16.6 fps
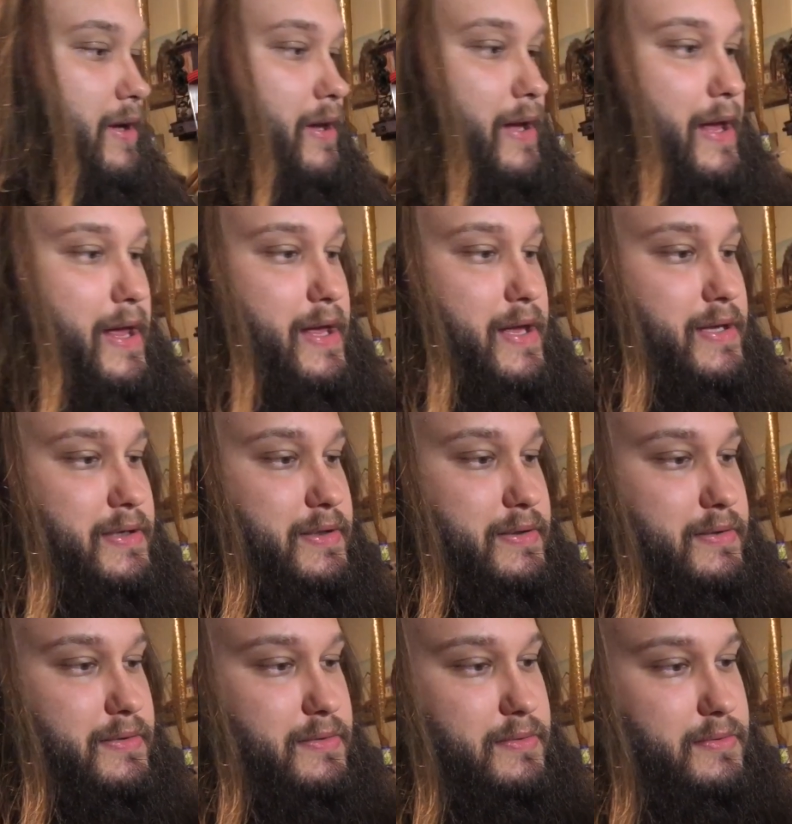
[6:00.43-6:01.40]
And
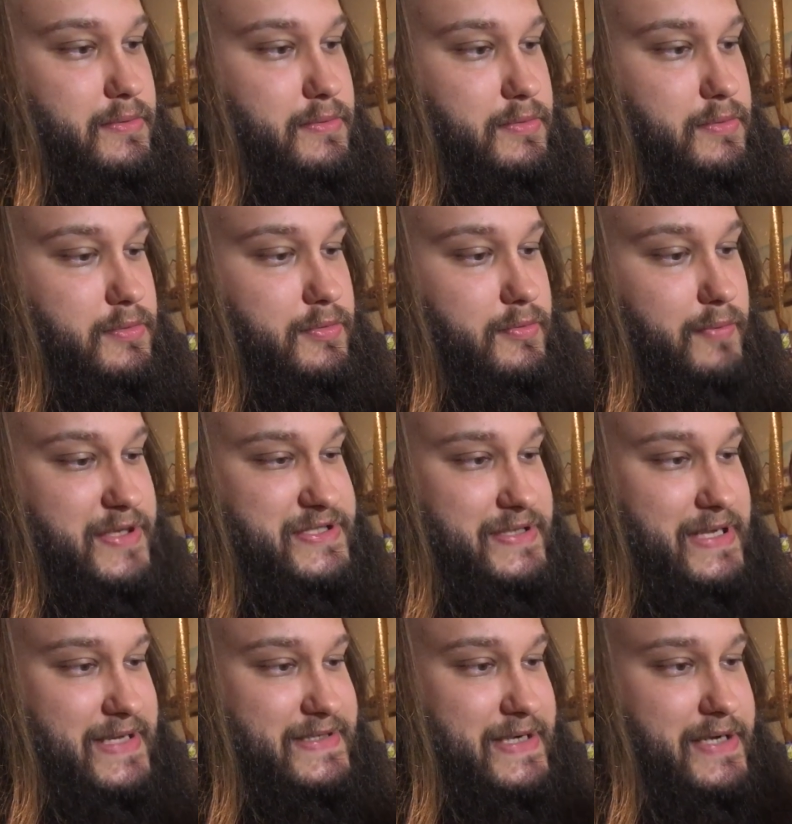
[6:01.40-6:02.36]
the
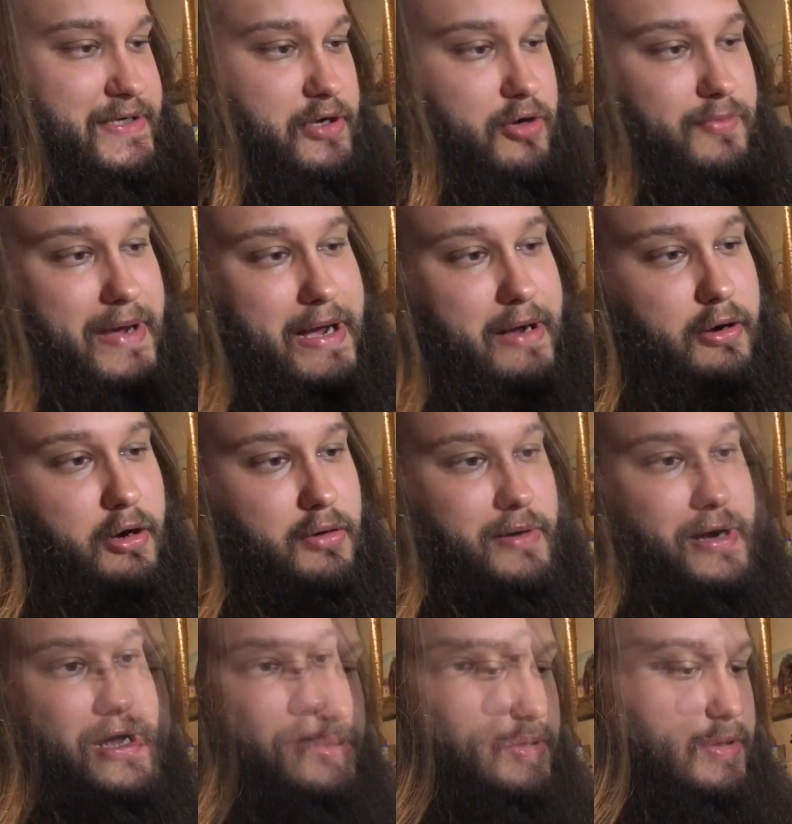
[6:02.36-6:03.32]
reason I say no Mylar
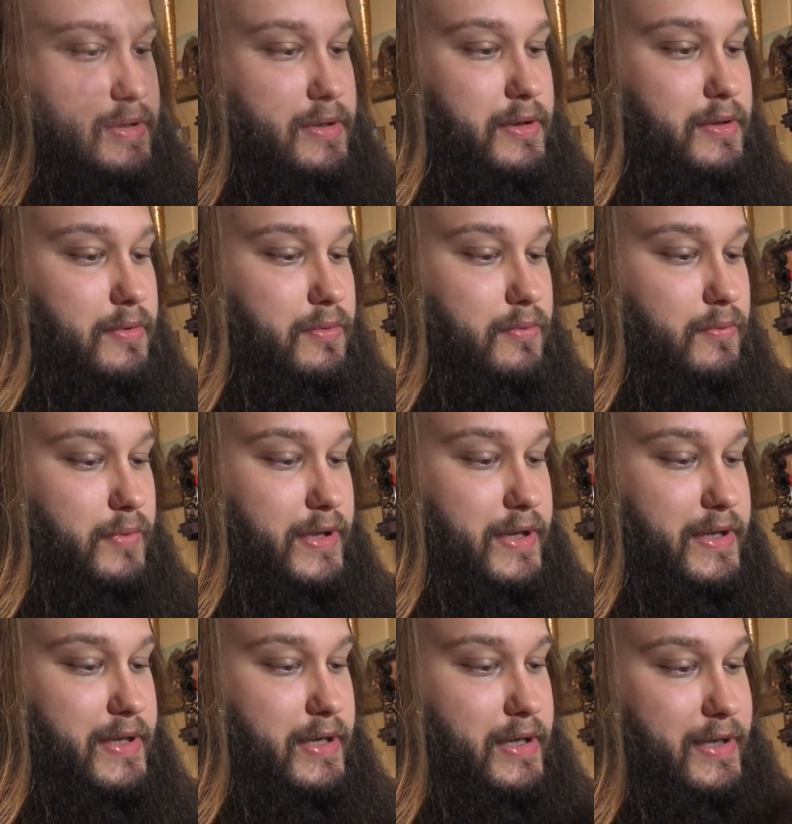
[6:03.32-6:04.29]
wrap,
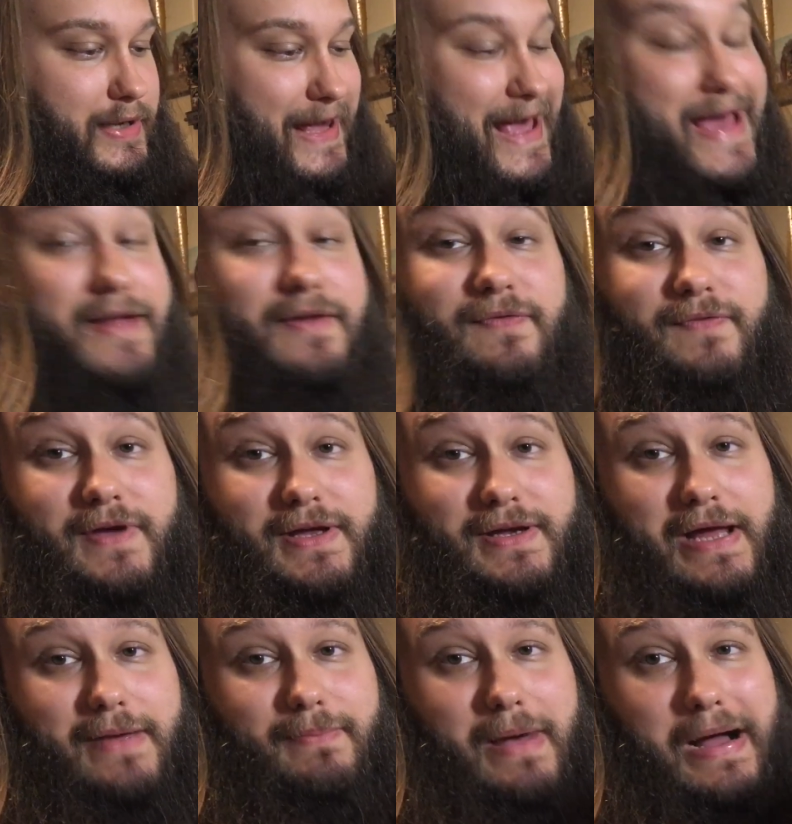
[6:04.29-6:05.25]
we can't
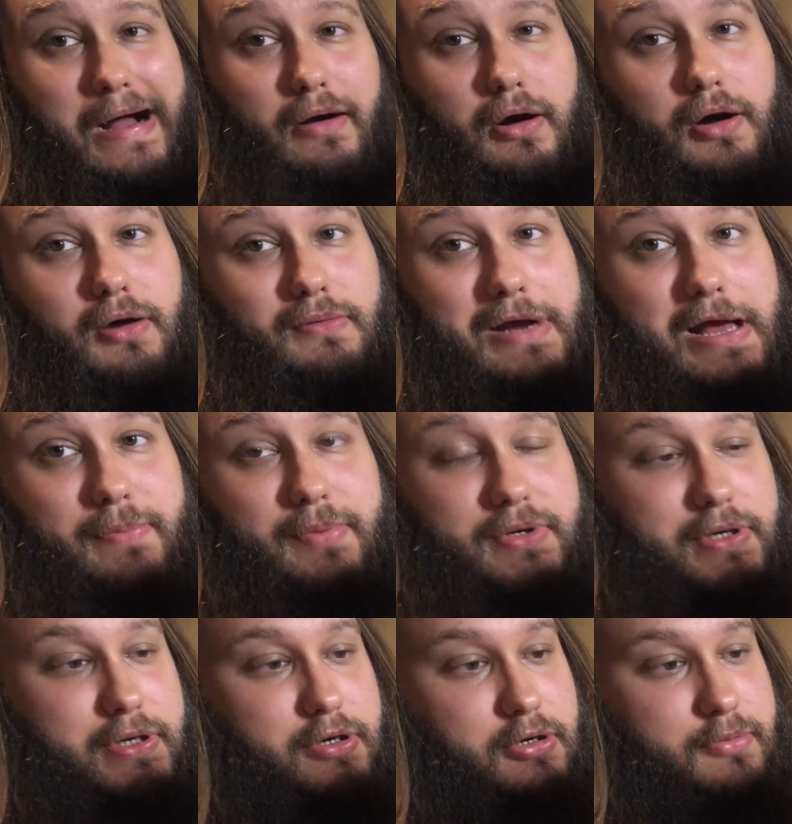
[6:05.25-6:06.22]
fit a Mylar wrap
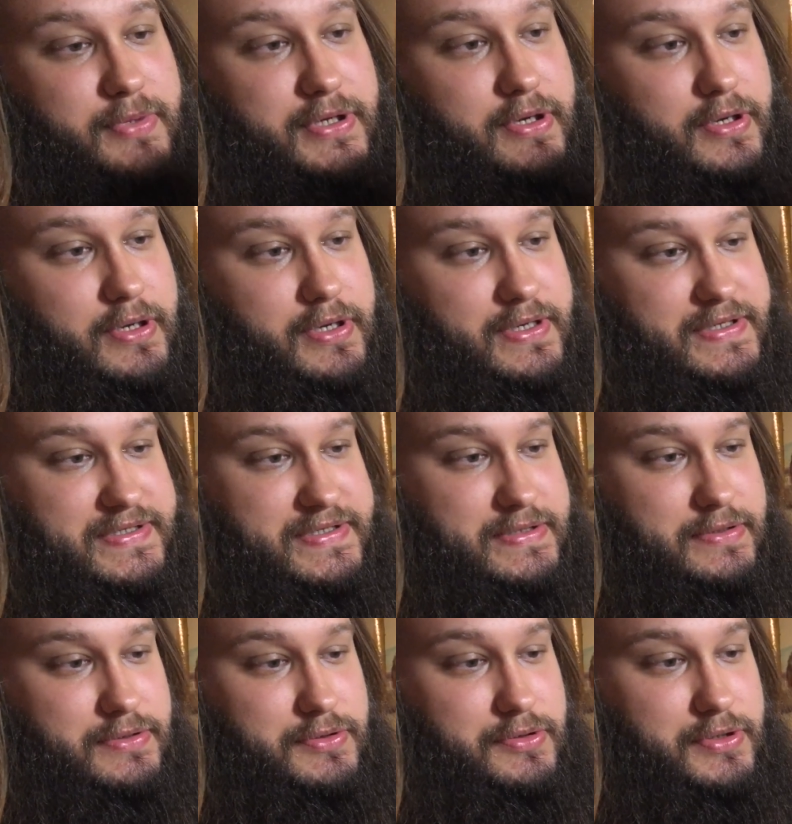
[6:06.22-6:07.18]
in here
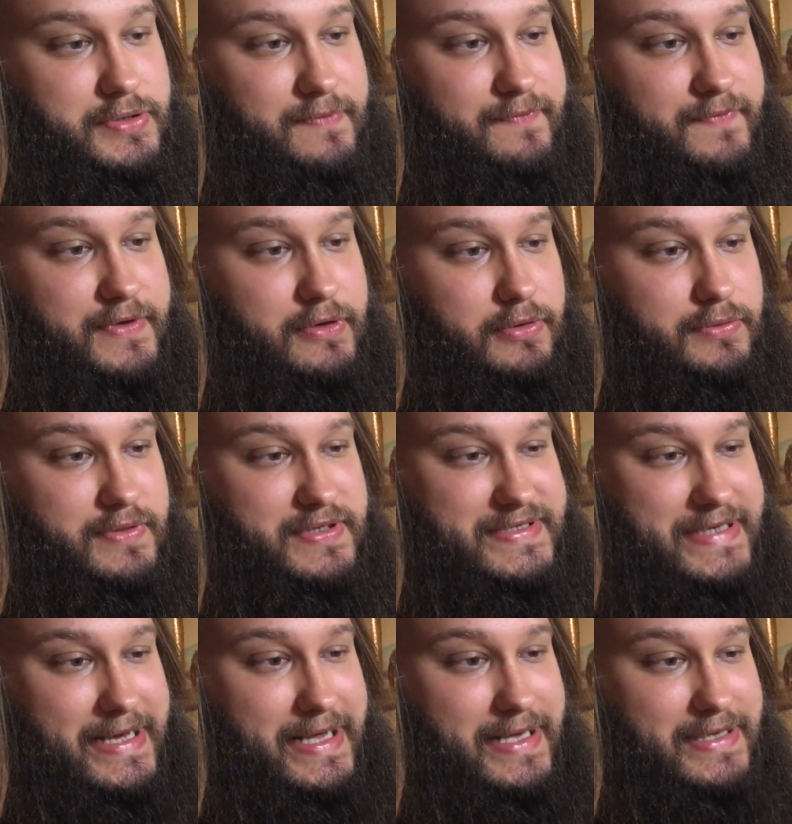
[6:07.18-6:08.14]
because you can feel the
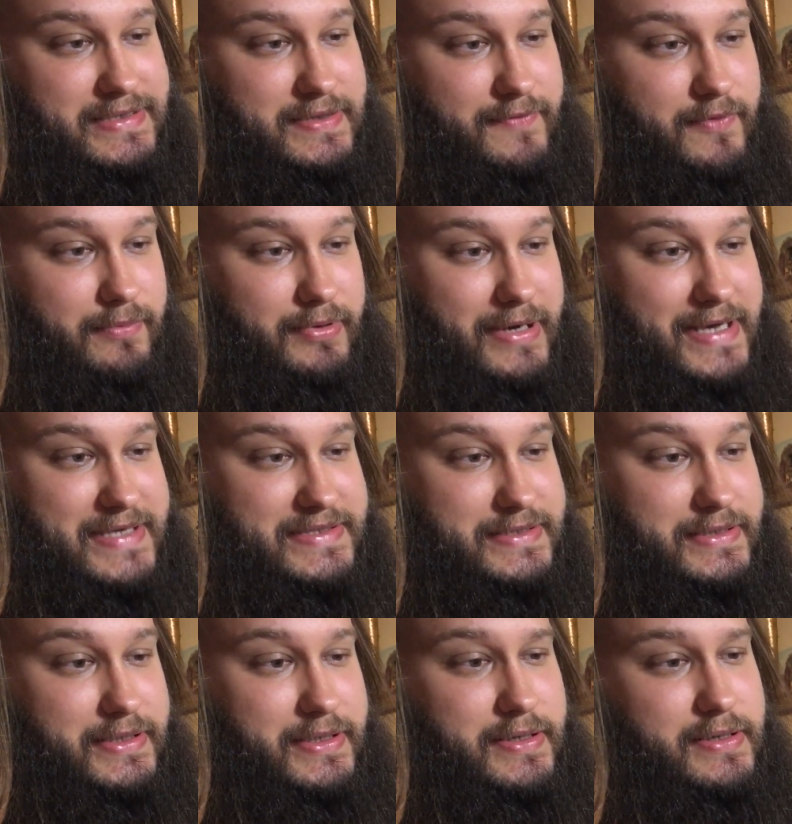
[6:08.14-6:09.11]
sides of the
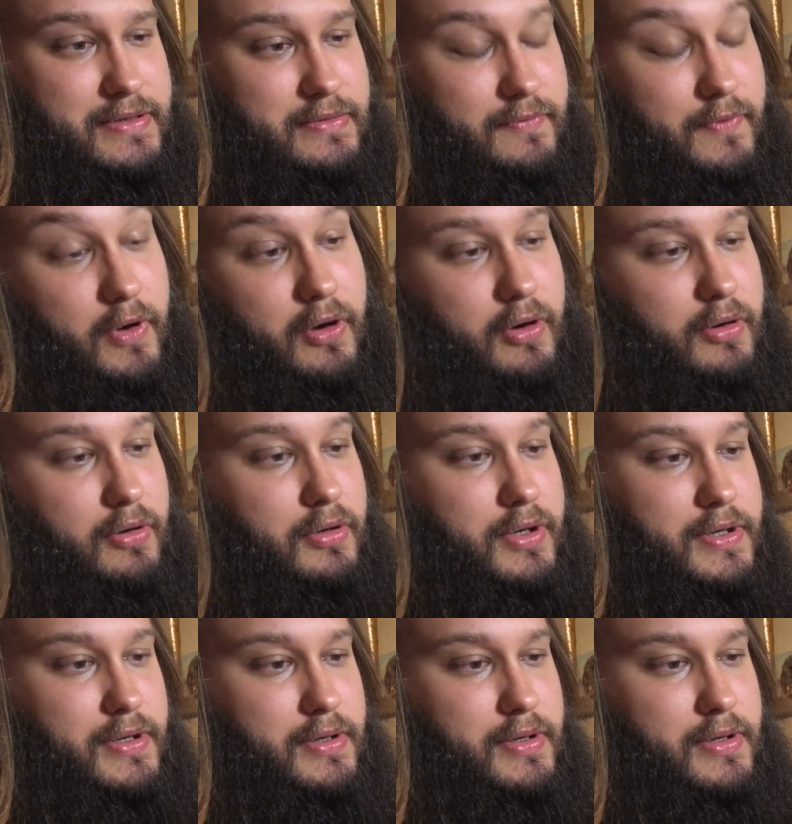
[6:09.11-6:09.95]
plastic, the hull,